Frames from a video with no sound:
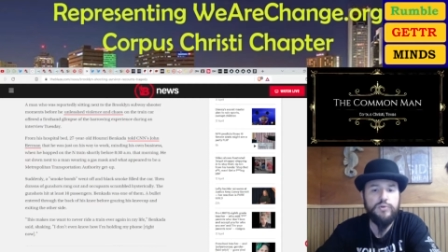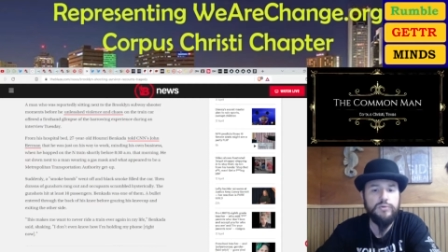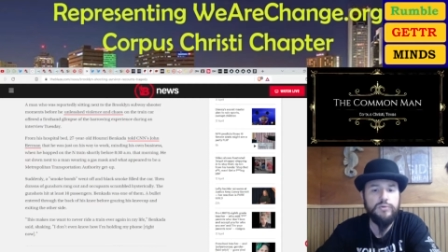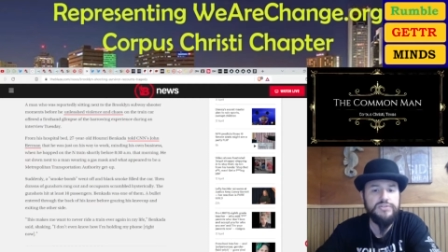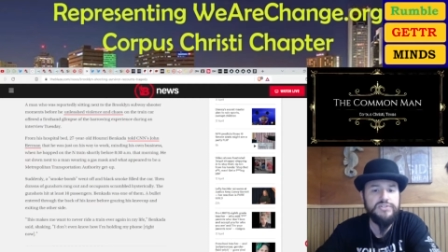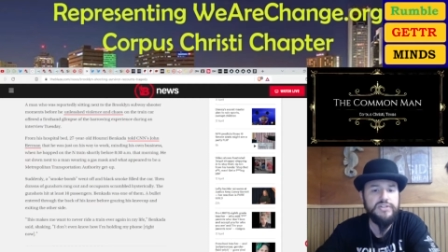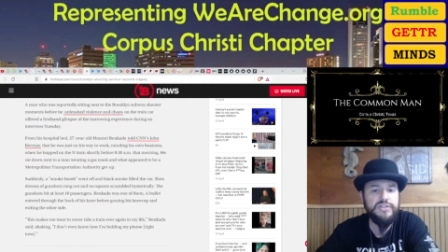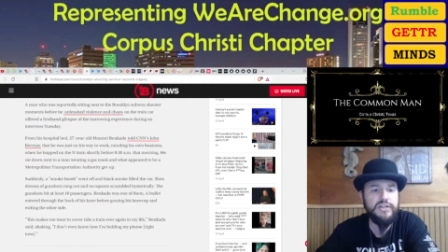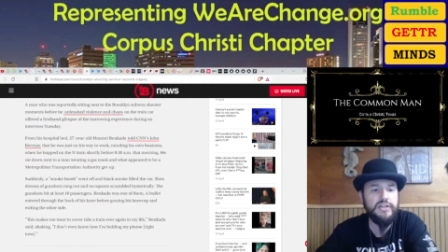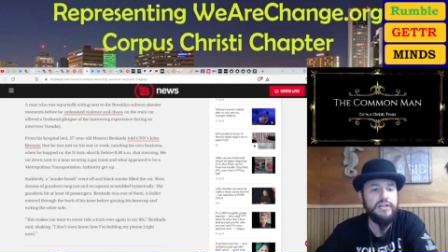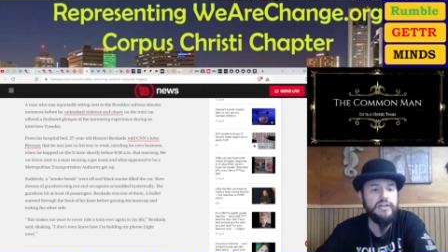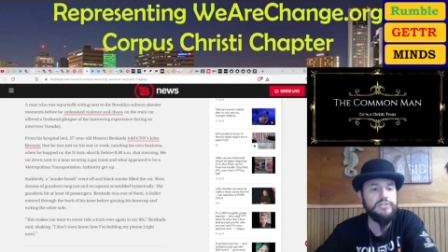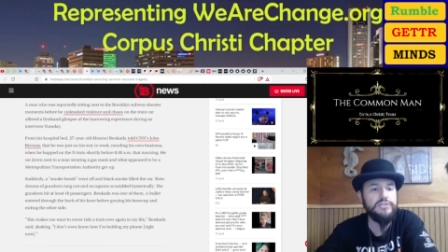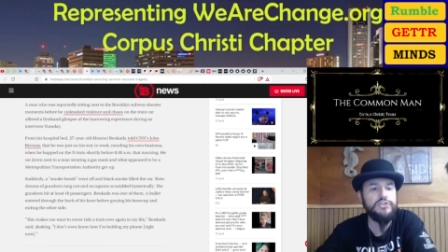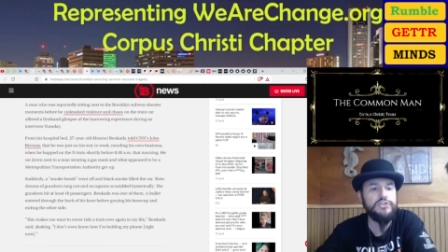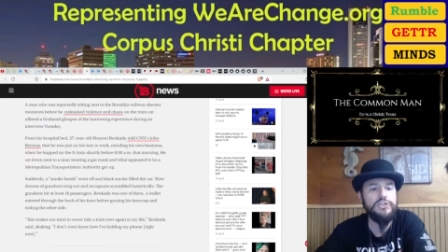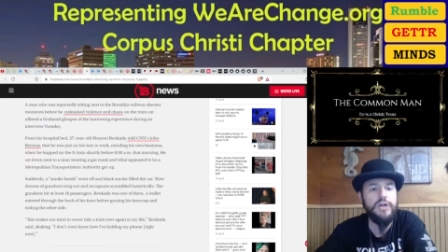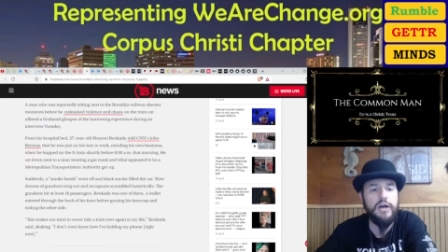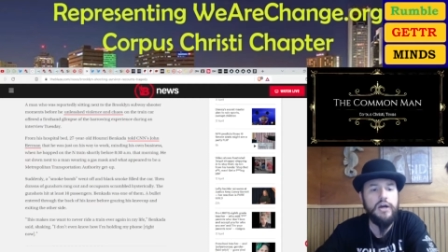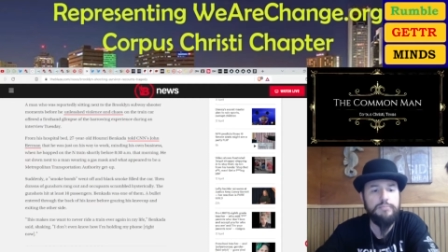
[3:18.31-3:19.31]
told
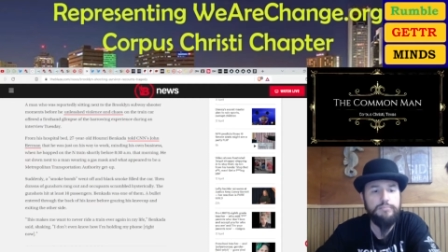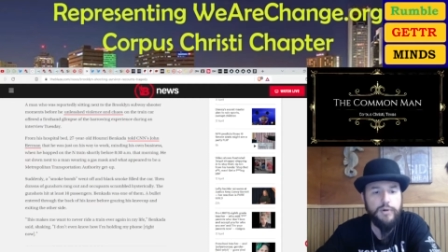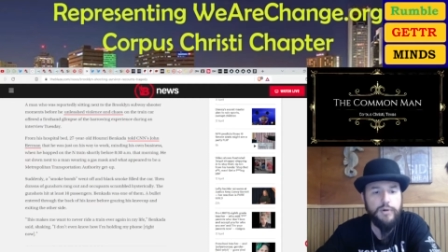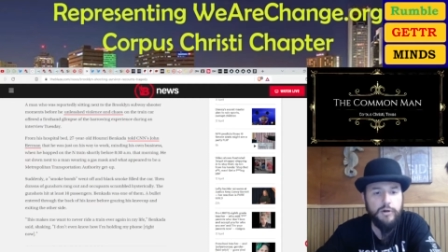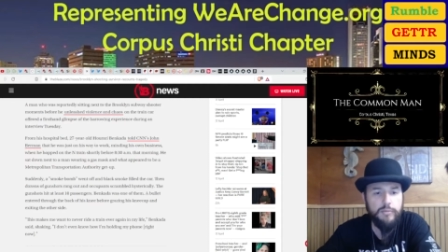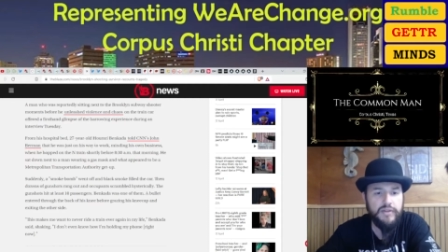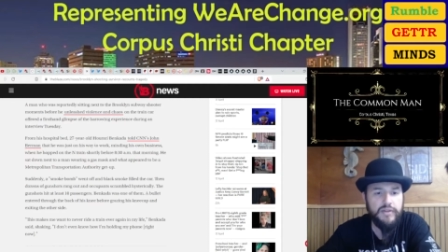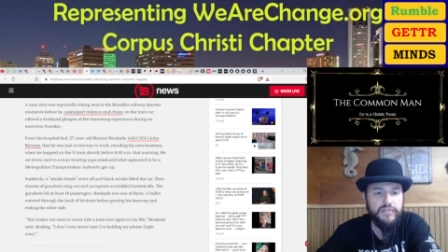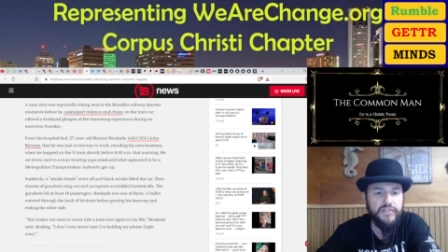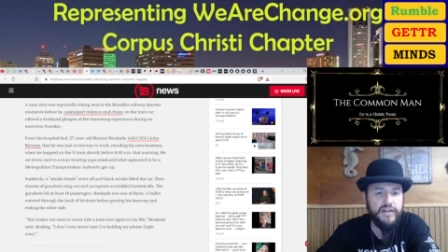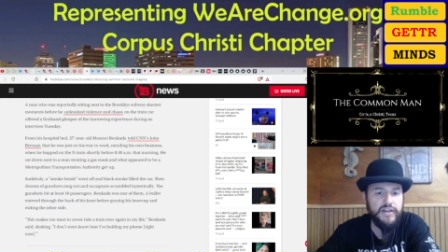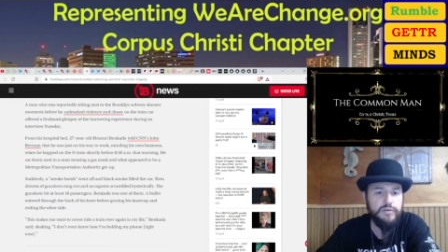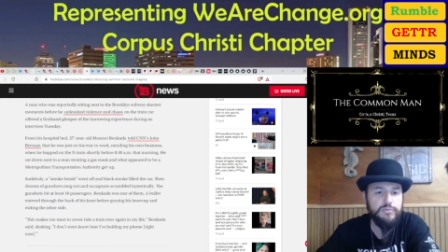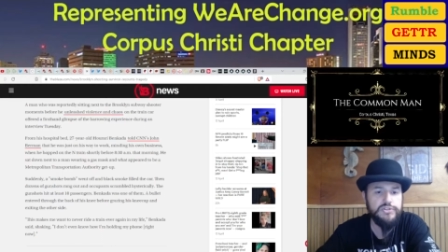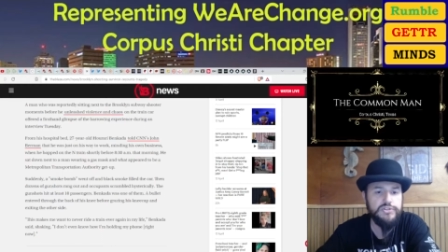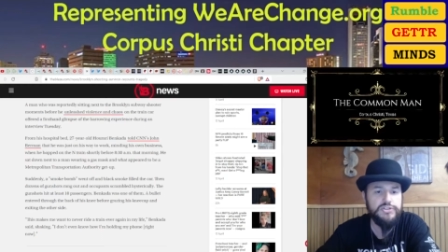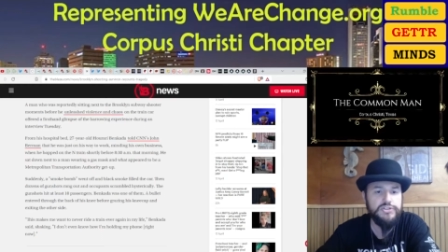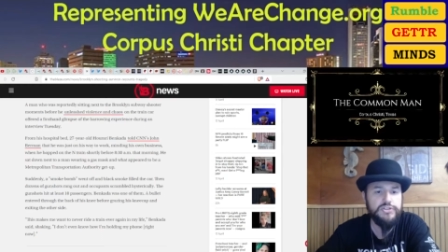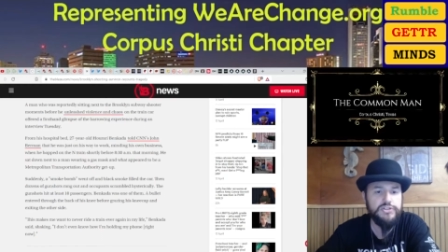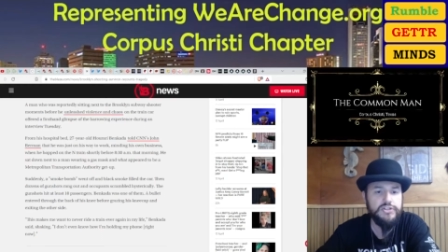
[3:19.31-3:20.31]
CNN's John Berman that he
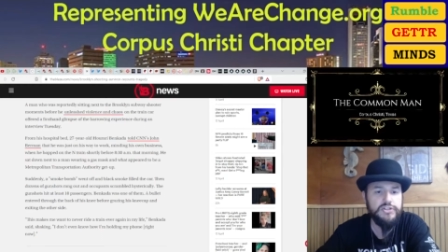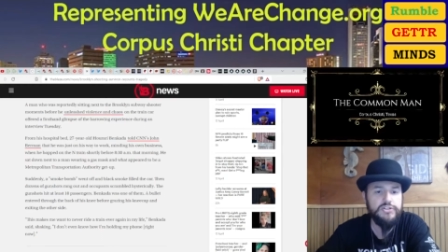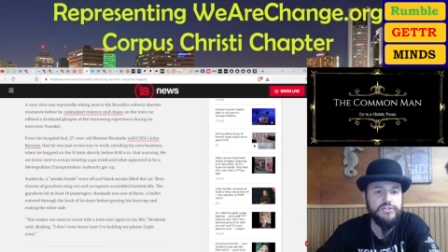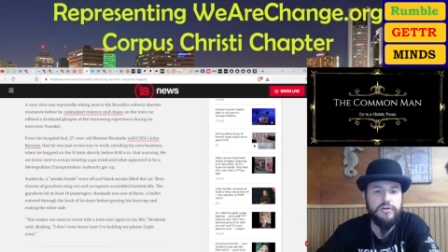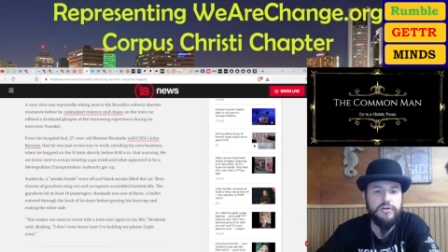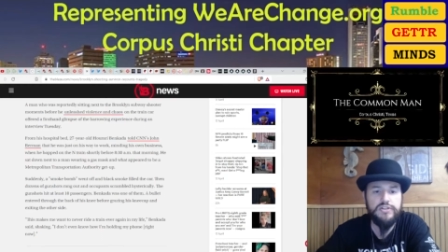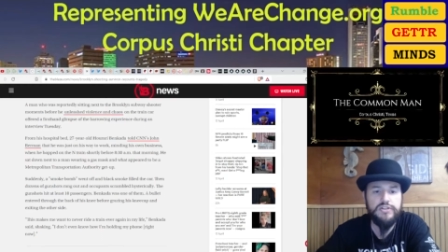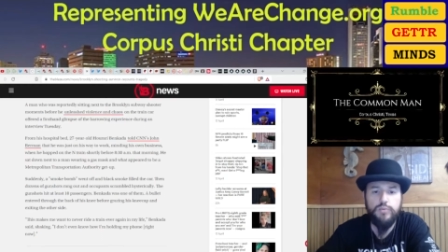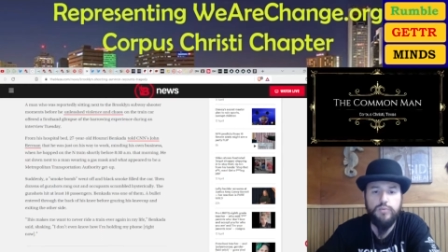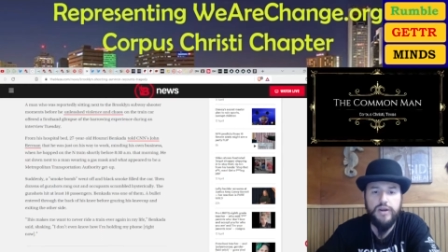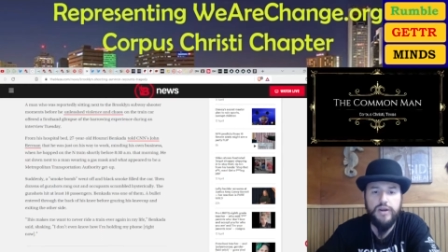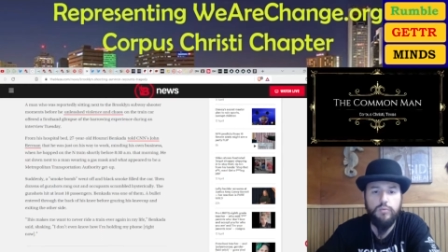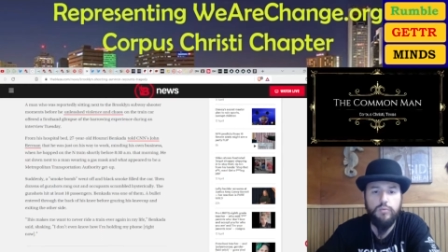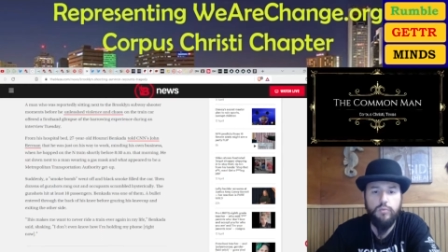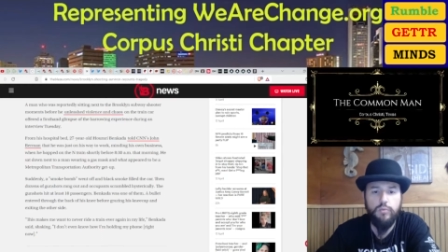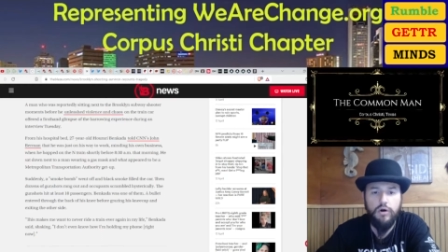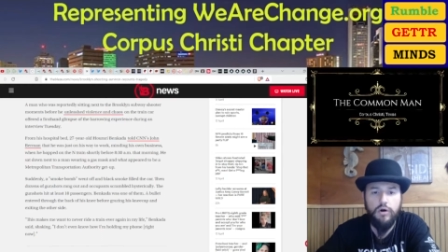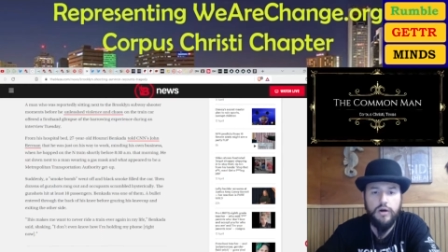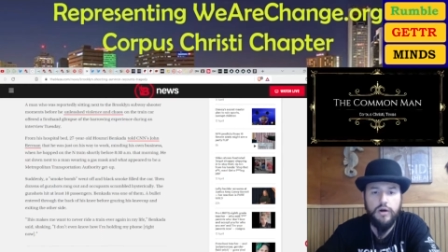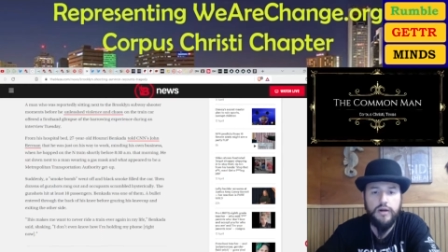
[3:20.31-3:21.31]
was just on his way to
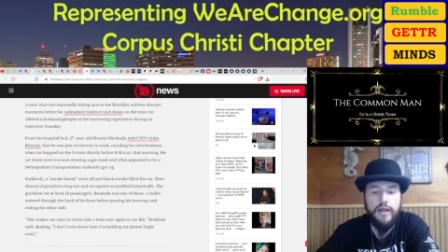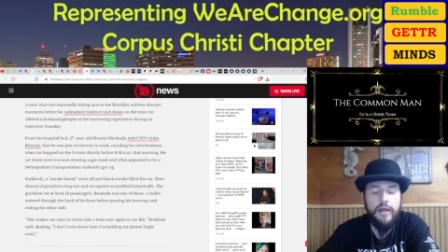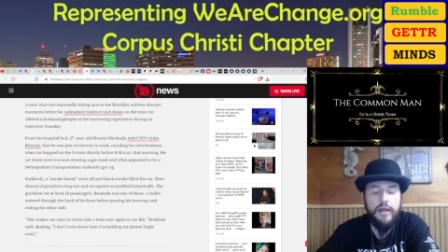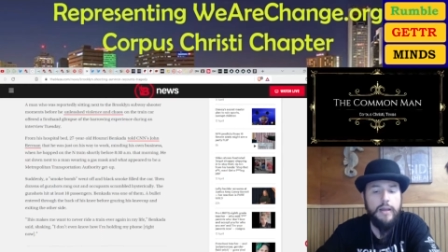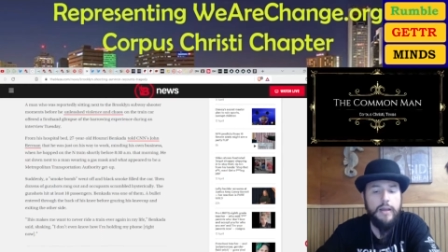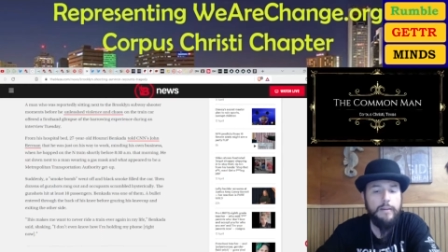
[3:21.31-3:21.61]
work,